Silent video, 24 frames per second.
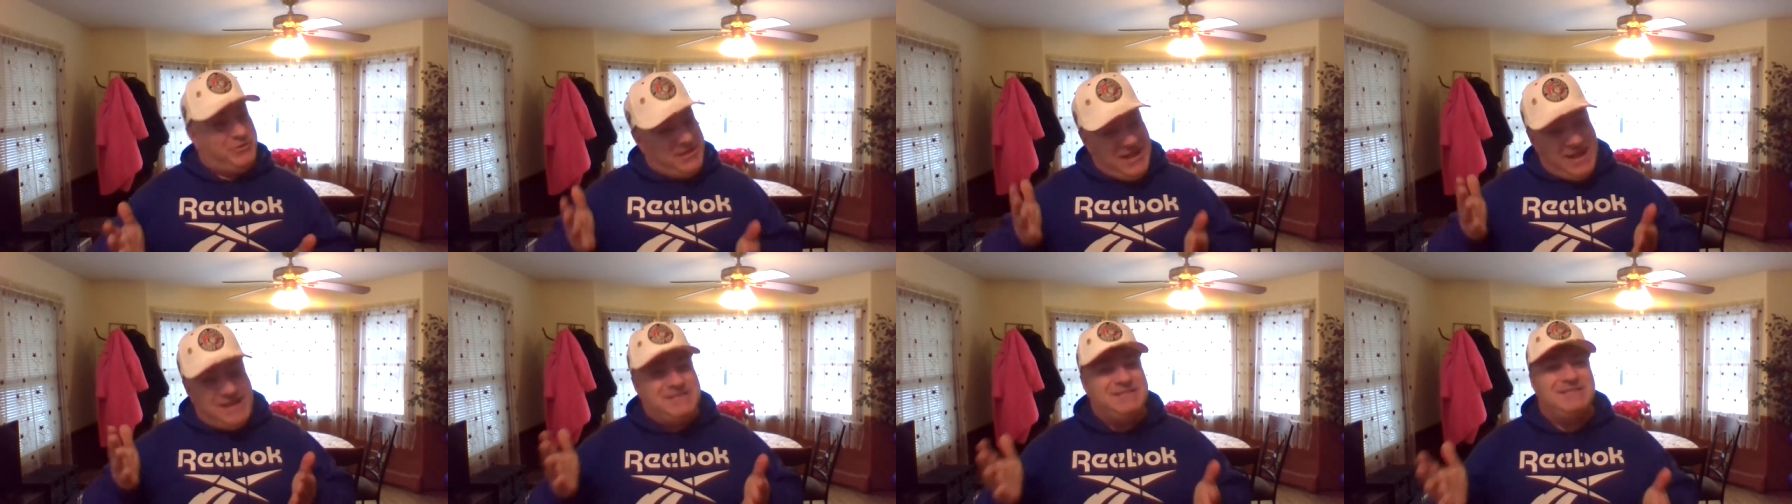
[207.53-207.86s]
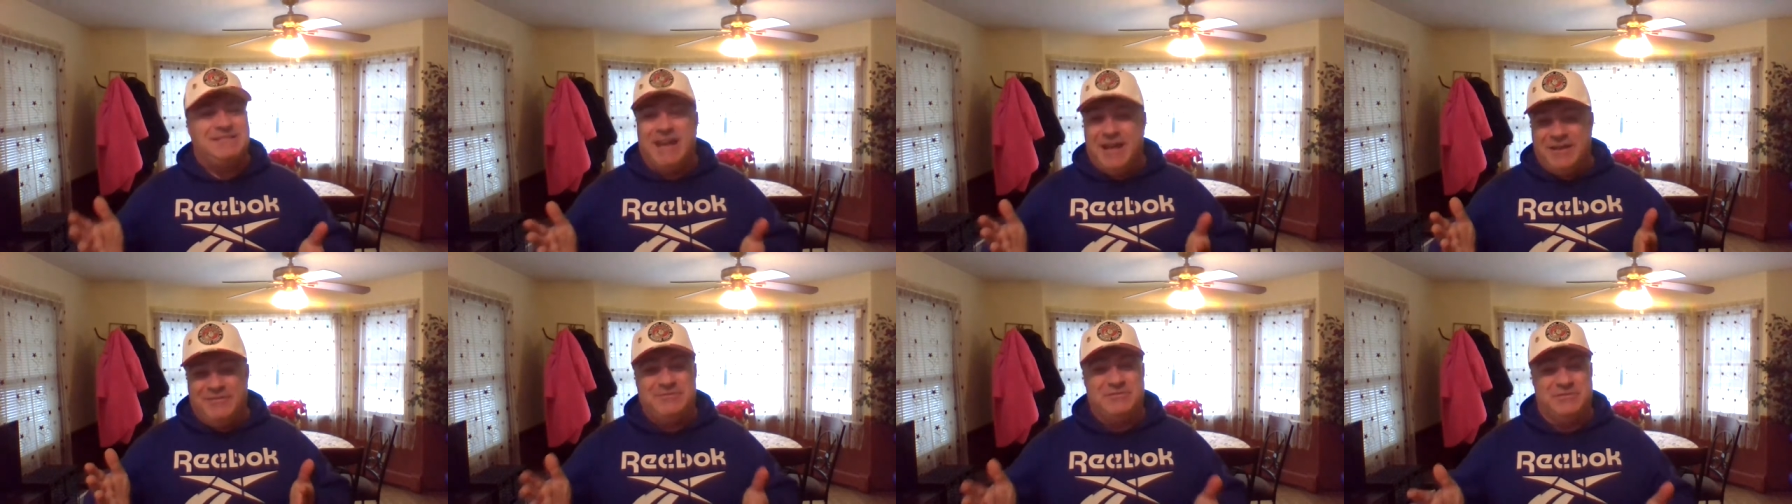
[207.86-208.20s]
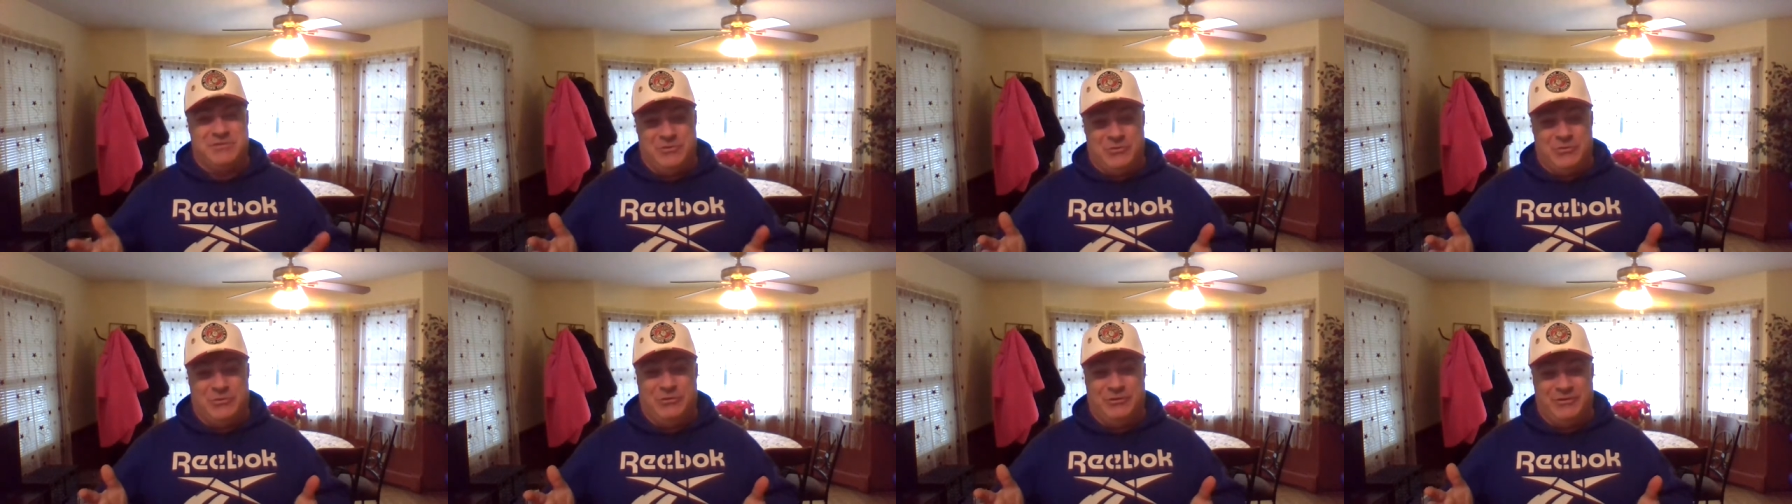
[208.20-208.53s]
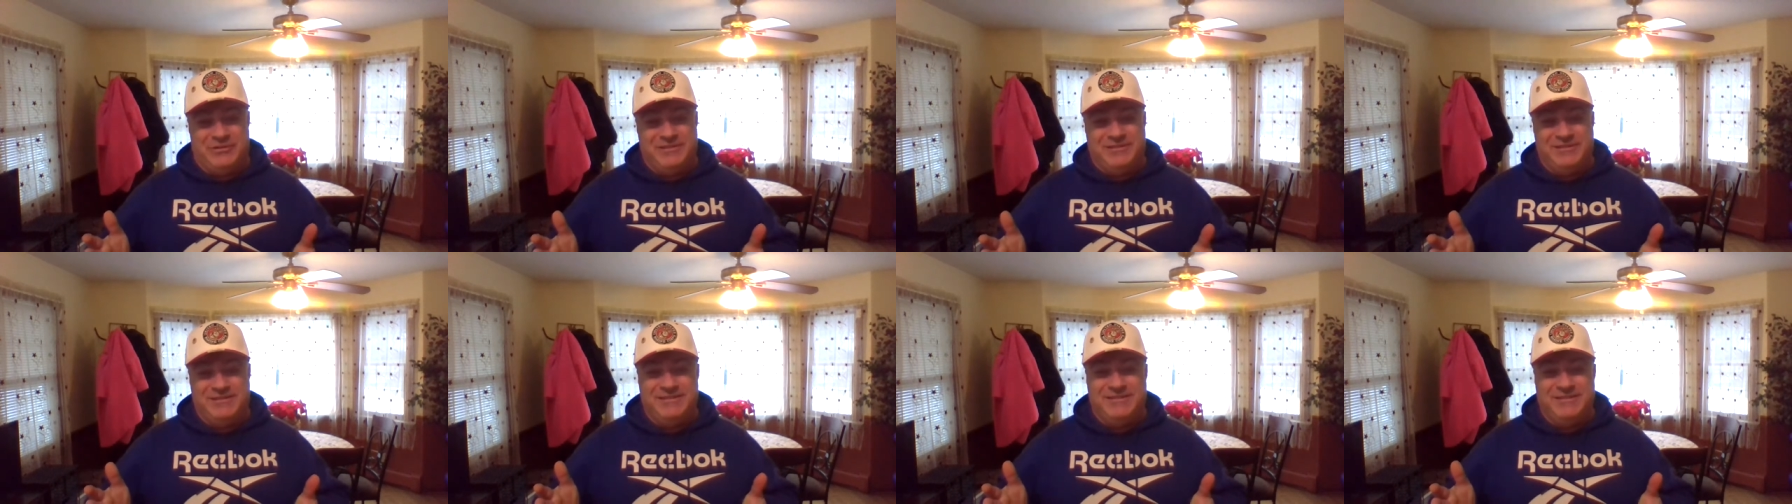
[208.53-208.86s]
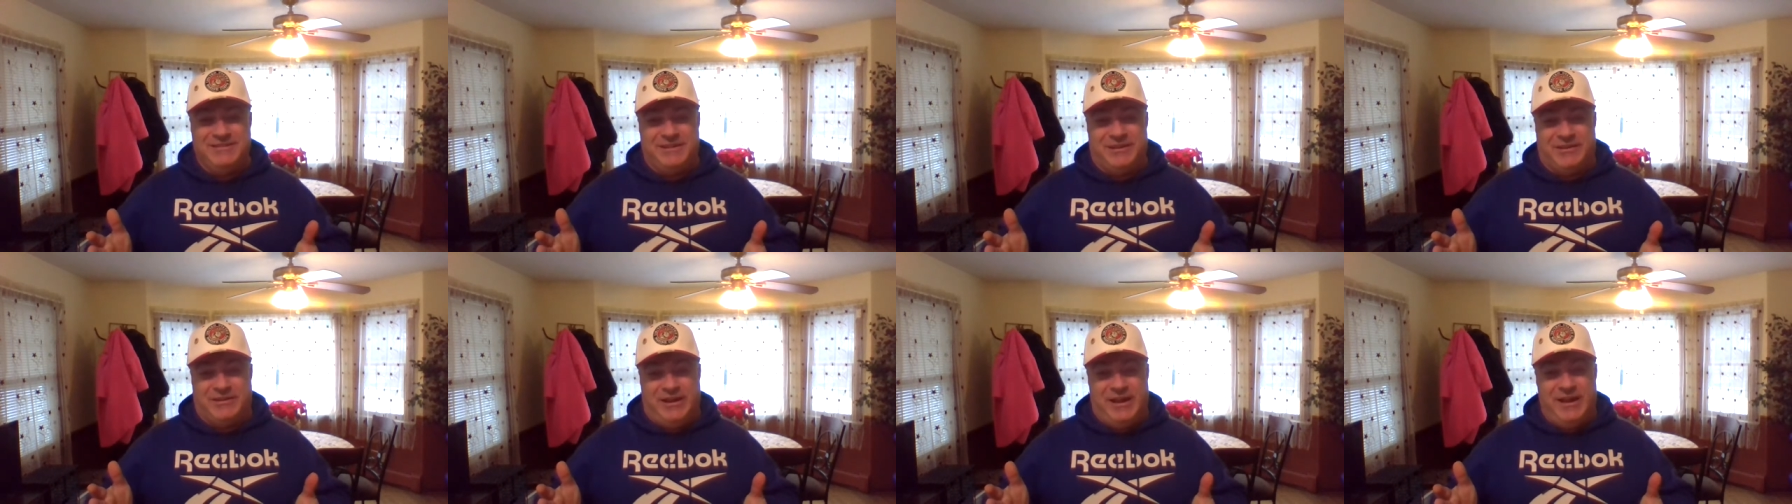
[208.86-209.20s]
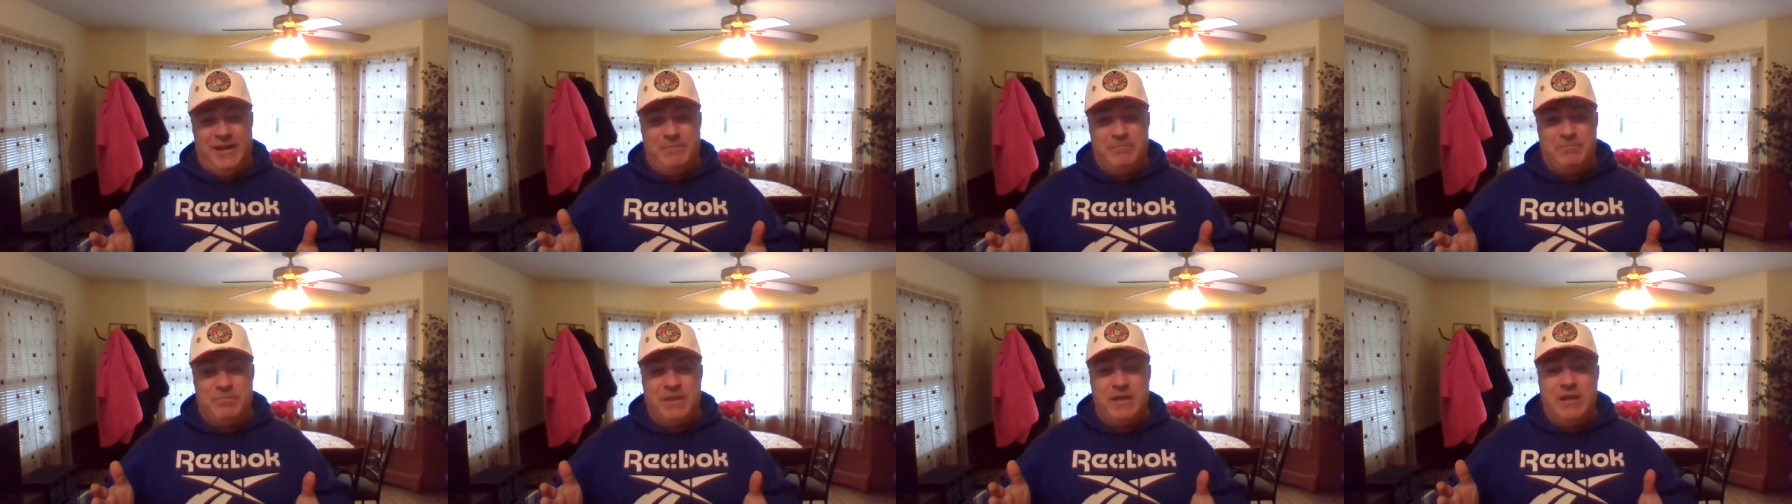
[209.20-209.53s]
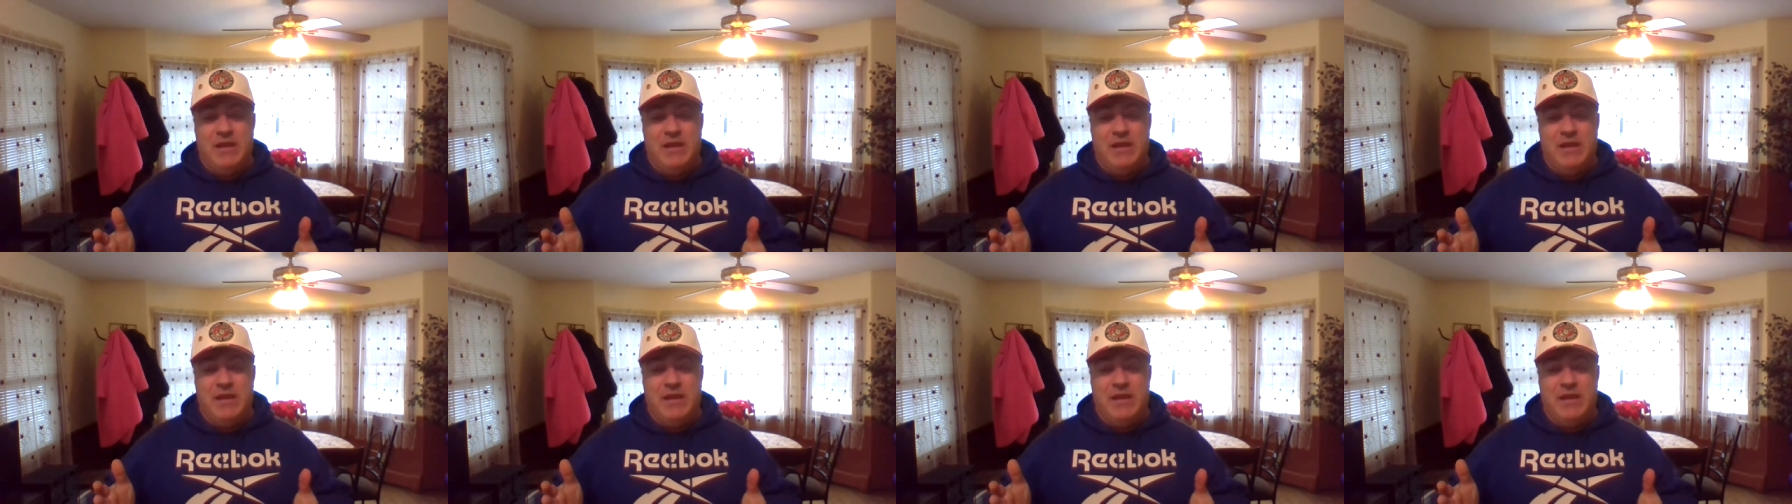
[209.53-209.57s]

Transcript: That sounds cool. All right.